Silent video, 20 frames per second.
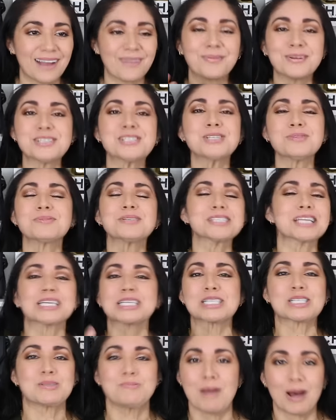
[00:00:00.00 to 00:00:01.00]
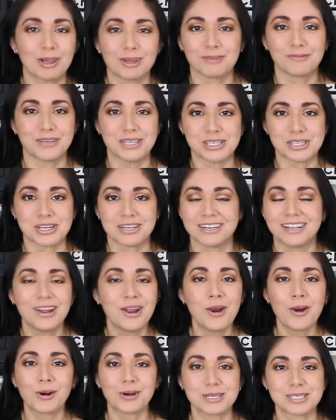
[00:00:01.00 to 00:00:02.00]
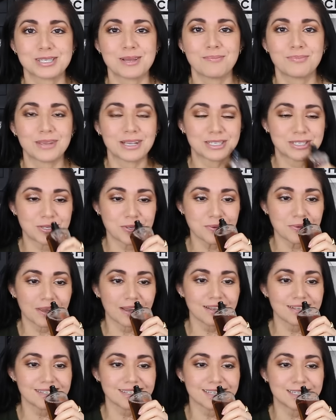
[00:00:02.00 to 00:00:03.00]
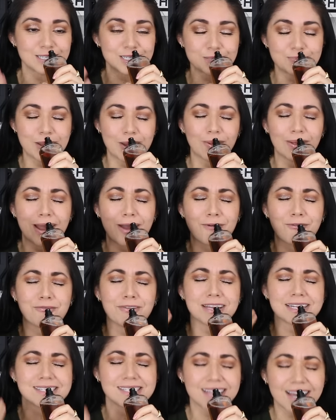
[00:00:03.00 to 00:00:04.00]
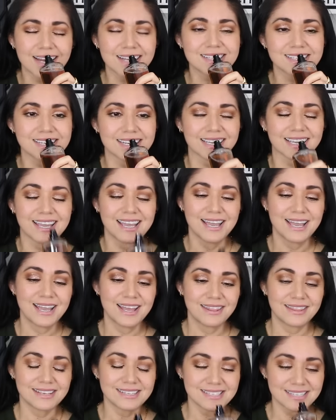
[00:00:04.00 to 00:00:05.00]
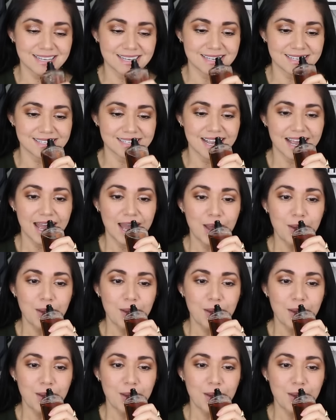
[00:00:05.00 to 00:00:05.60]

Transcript: I wish there was like smell-o-vision or something so you guys can smell how fantastic this is.